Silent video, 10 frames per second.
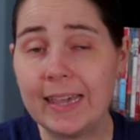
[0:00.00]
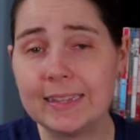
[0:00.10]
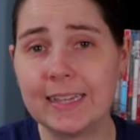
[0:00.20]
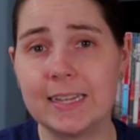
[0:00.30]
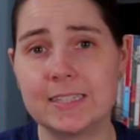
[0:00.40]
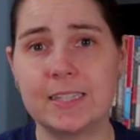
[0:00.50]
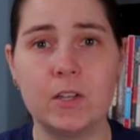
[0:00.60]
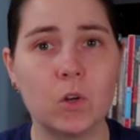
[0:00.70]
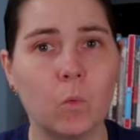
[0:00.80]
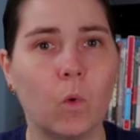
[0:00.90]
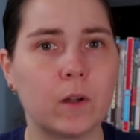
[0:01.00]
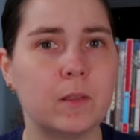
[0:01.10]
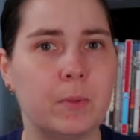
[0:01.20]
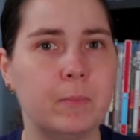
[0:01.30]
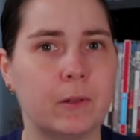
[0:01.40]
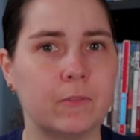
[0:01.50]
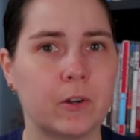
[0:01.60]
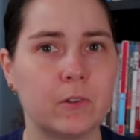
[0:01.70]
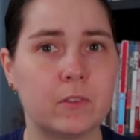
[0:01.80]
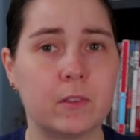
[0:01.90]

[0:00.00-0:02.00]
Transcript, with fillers: alien sent to warn the people of Earth